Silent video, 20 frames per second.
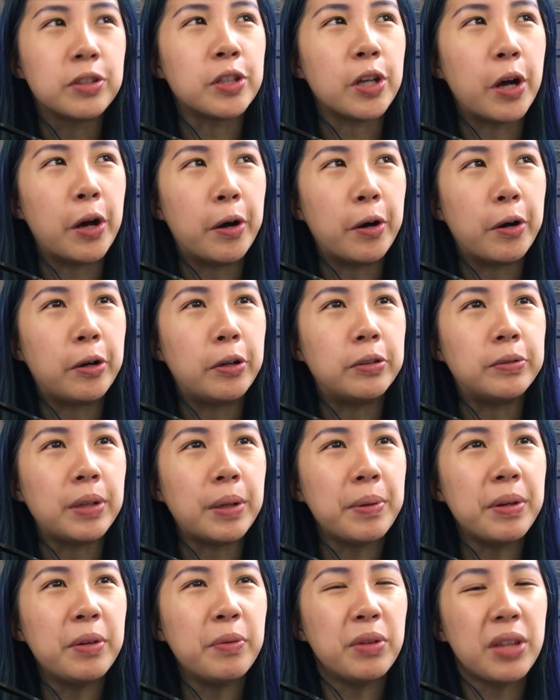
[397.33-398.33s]
So,
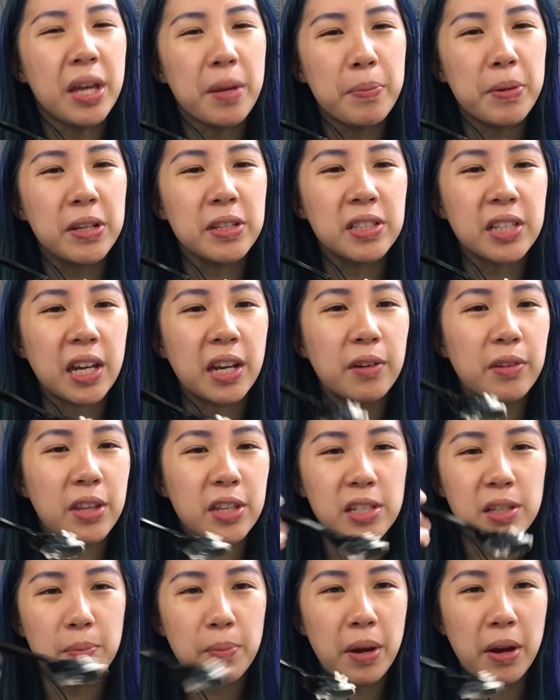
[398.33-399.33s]
I mean, with that being said,
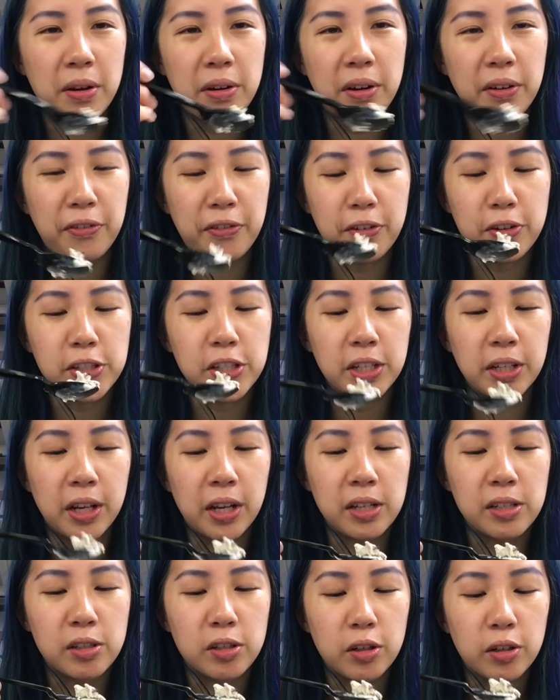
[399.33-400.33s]
this amount of frozen
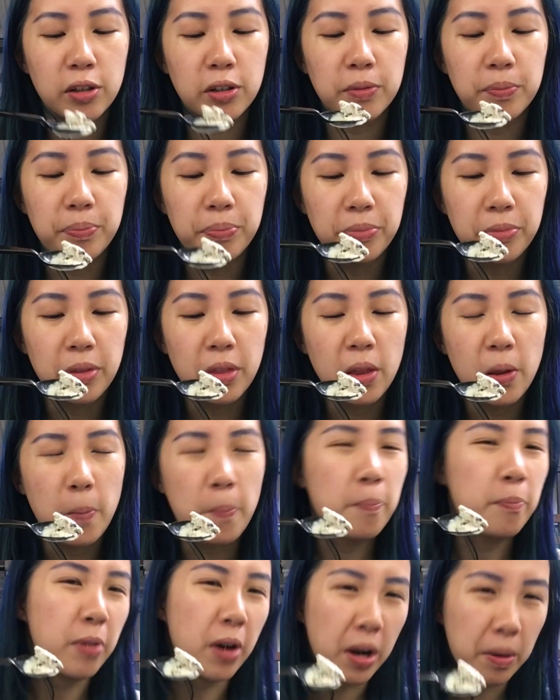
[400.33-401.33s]
custard
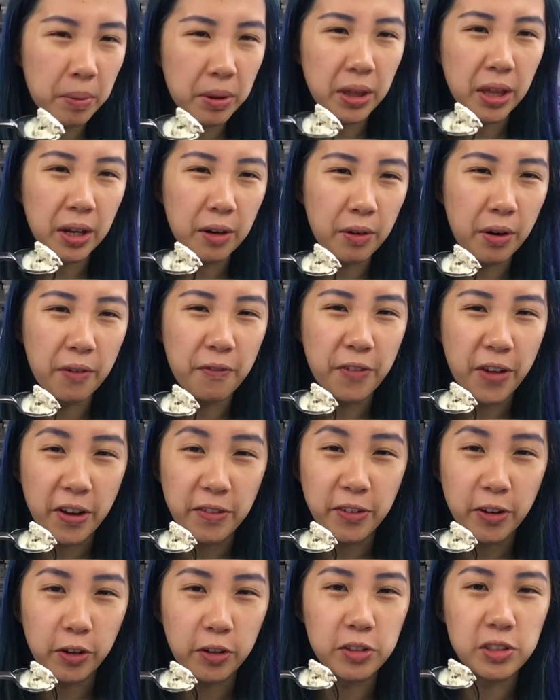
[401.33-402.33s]
probably be like around
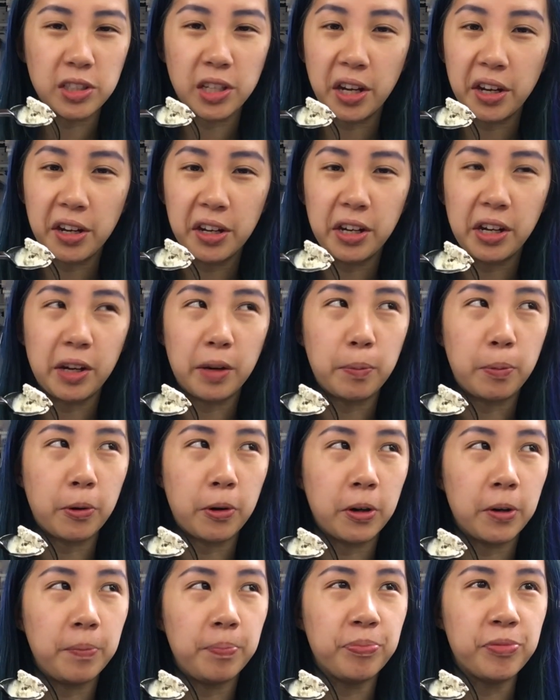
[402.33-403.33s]
$5, not in an
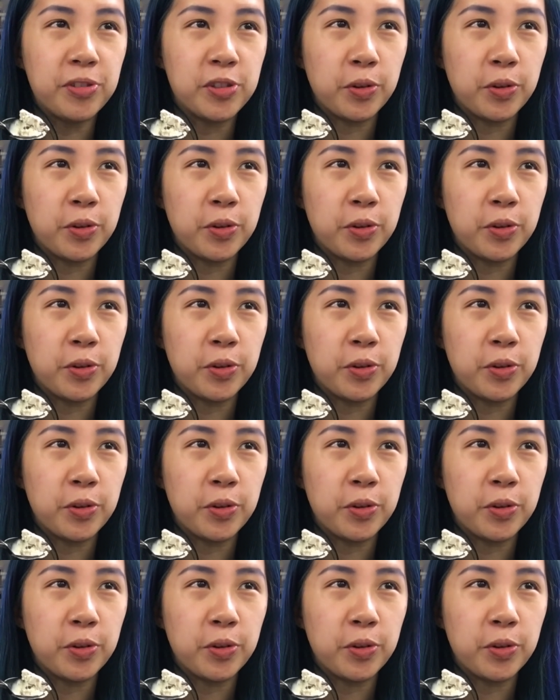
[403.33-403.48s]
airport.